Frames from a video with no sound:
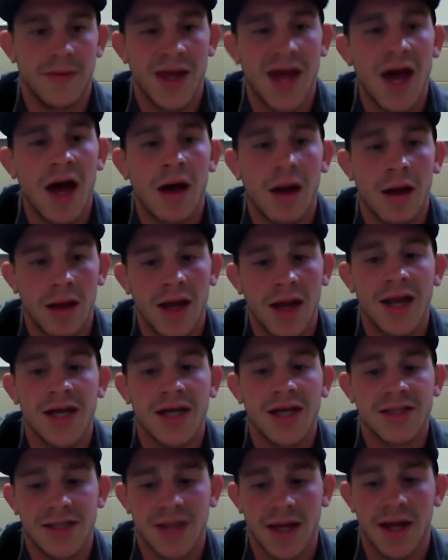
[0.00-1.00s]
Yeah, it
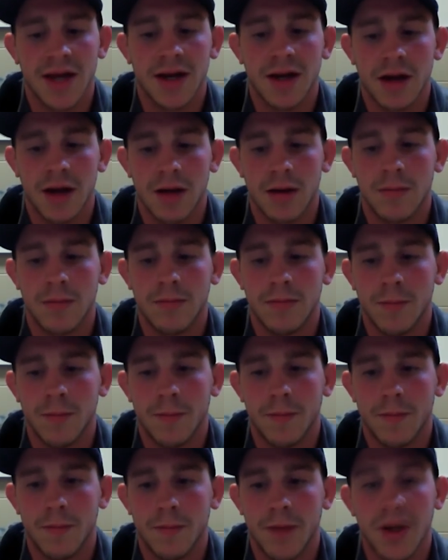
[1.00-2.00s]
is. And
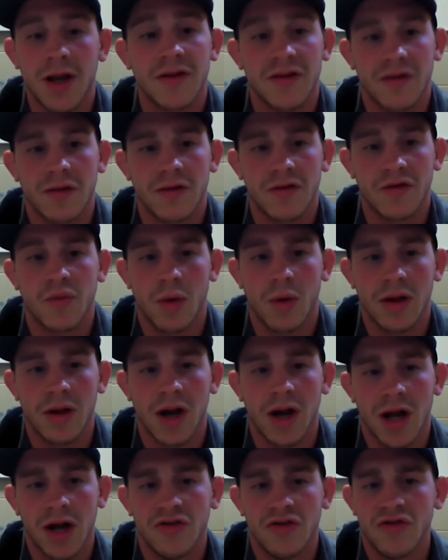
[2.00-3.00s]
but it's one
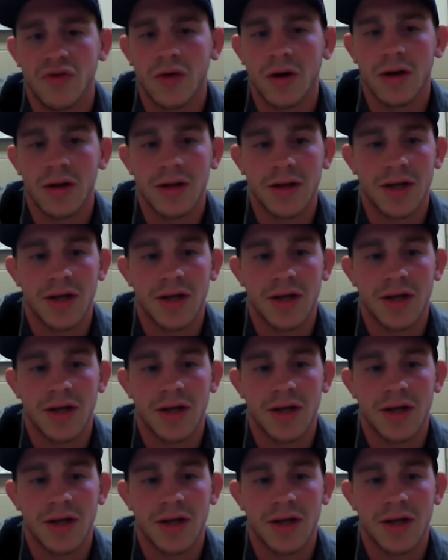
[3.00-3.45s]
that I enjoy.